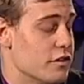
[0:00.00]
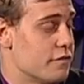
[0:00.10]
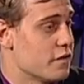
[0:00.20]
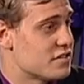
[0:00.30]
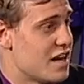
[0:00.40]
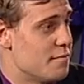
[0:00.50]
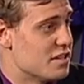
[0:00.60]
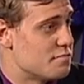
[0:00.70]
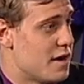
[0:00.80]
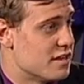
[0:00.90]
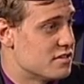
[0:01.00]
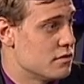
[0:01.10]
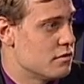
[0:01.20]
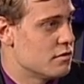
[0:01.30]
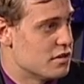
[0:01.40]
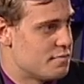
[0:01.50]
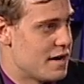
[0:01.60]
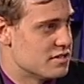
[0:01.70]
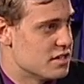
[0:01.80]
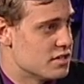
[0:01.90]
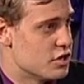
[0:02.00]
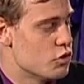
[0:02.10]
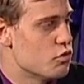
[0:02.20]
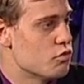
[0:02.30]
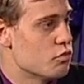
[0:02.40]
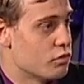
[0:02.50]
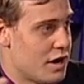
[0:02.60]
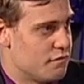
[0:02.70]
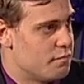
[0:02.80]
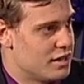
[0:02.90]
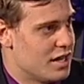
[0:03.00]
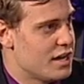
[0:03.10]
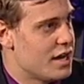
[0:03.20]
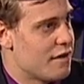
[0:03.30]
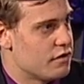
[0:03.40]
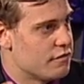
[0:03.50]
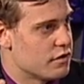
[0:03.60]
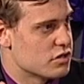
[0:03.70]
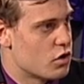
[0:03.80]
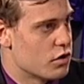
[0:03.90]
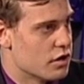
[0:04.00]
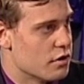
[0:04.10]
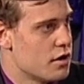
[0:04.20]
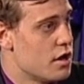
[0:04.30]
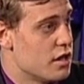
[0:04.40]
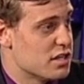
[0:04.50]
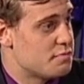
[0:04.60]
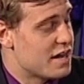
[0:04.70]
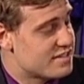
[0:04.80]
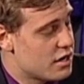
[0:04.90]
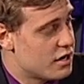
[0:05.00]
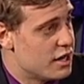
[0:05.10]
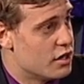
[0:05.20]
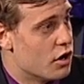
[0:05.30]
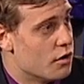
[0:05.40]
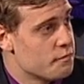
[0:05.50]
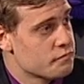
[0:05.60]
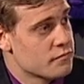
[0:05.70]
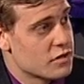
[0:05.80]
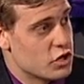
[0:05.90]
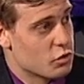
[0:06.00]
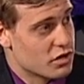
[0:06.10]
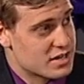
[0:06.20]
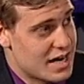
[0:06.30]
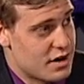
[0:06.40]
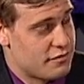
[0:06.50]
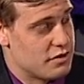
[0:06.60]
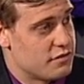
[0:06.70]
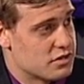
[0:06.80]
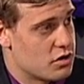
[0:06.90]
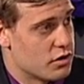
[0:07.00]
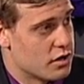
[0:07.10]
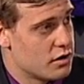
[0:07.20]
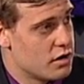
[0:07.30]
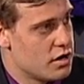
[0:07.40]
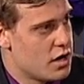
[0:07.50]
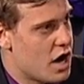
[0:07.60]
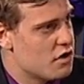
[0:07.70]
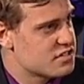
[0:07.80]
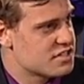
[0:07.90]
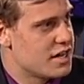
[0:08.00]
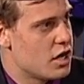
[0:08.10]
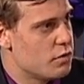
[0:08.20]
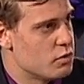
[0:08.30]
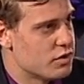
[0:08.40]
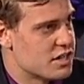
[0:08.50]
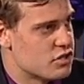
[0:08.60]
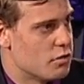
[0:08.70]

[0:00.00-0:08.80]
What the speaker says: the first time this past season, you have been leading after the first quarter. This past Saturday, though, you were down after the first quarter. How is this going to help you against